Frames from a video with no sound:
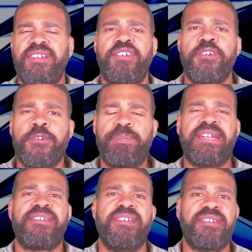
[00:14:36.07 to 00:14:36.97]
that your
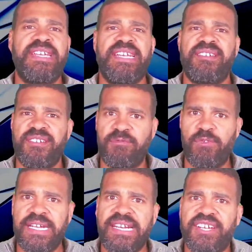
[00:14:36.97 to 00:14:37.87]
business needs to
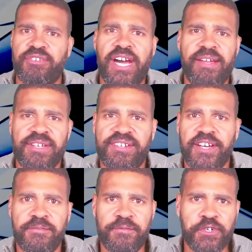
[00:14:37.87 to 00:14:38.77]
really drive
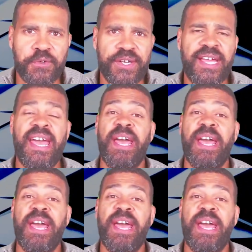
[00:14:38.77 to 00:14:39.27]
itself forward